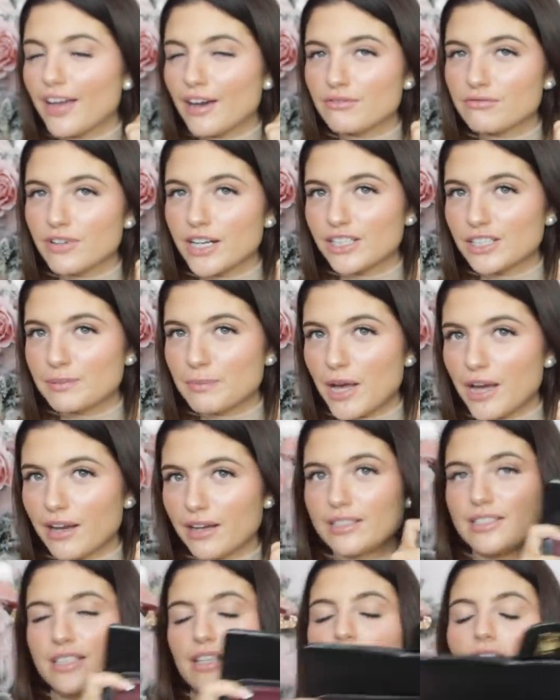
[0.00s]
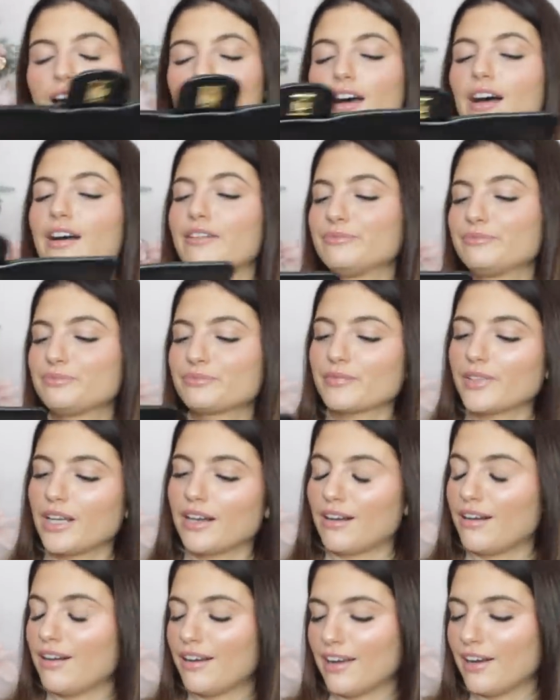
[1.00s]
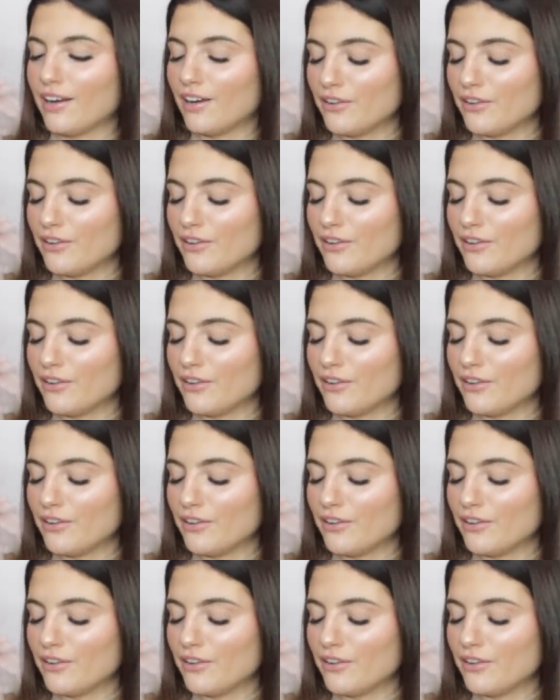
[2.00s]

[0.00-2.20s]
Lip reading: that rich burgundy colour. I can't get